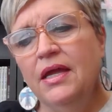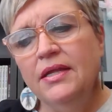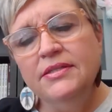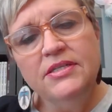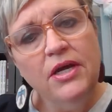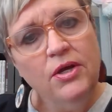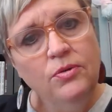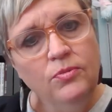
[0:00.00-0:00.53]

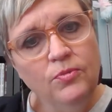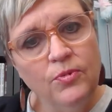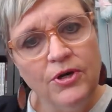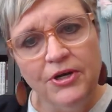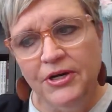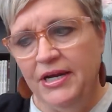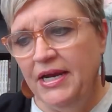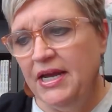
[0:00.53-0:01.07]
Don't
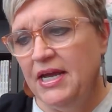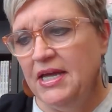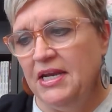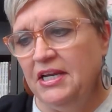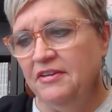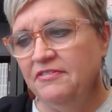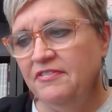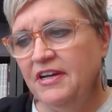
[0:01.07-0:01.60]
worry,
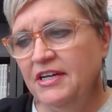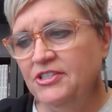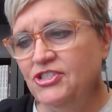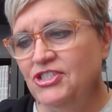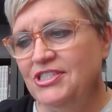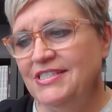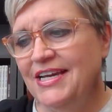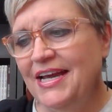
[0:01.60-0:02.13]
honey, Fudge
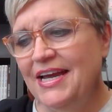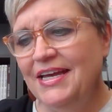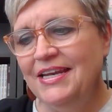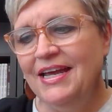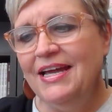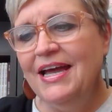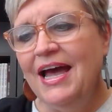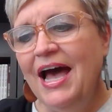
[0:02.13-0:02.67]
said.
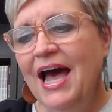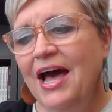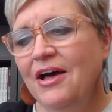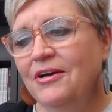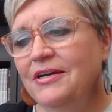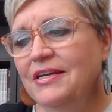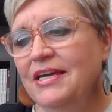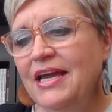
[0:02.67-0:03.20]

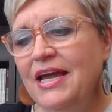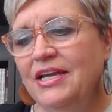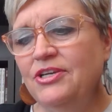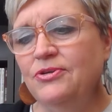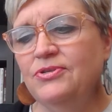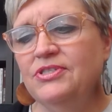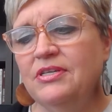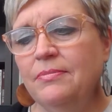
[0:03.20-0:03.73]
I'll get
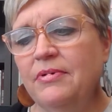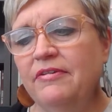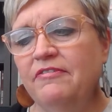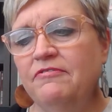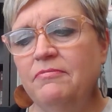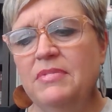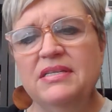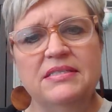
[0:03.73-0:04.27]
you some
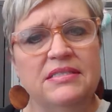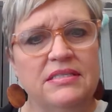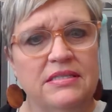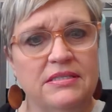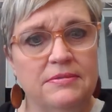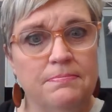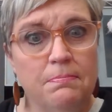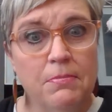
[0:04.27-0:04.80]
of
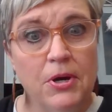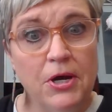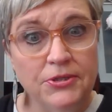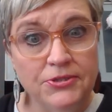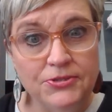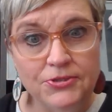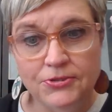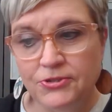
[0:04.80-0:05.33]
Mitzi's
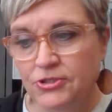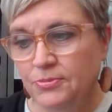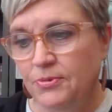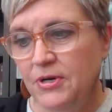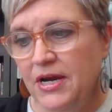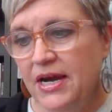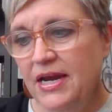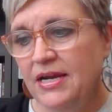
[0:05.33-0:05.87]
monster
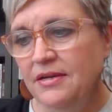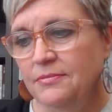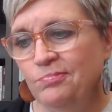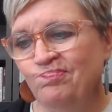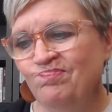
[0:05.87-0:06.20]
spray.